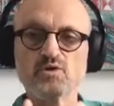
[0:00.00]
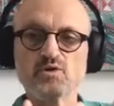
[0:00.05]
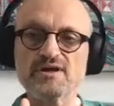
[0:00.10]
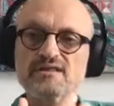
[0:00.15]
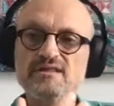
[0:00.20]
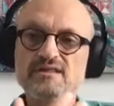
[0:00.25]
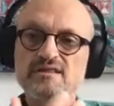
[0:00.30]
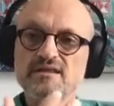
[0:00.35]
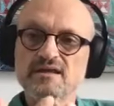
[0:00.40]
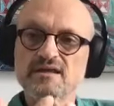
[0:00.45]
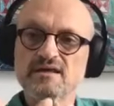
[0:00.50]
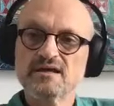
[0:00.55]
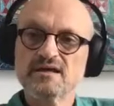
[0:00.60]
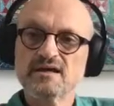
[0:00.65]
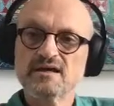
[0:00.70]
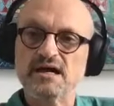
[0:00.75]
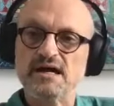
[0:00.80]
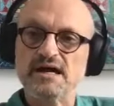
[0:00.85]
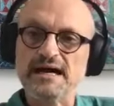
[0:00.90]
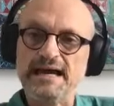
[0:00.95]
with
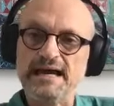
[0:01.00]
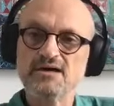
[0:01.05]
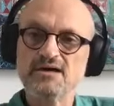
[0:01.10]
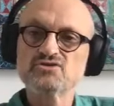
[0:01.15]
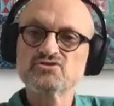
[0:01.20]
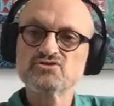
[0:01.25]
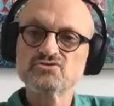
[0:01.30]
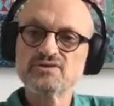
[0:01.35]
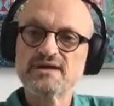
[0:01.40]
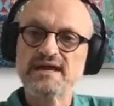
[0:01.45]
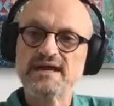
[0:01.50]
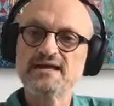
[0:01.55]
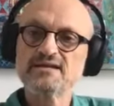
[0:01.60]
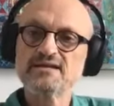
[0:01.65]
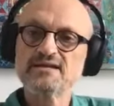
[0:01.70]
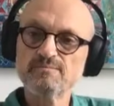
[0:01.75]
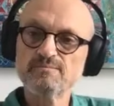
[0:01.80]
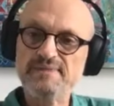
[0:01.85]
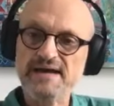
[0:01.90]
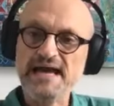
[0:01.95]
how to
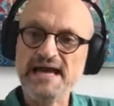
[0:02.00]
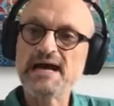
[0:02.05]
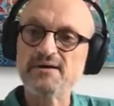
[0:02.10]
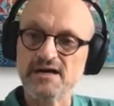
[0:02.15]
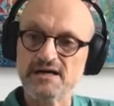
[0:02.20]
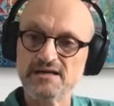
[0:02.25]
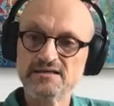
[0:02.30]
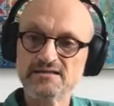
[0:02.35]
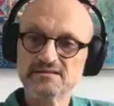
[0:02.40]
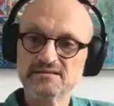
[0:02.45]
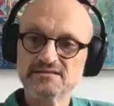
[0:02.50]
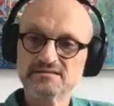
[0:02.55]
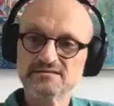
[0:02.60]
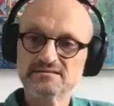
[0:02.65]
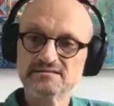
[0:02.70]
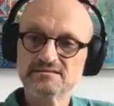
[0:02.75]
handle power,